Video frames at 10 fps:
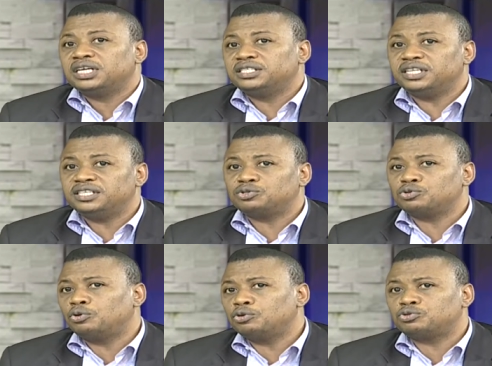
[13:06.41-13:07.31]
they need to
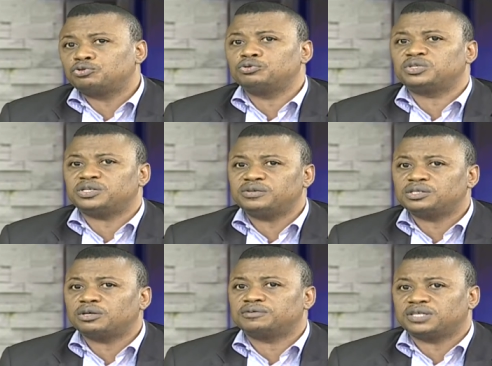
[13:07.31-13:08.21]
go through series of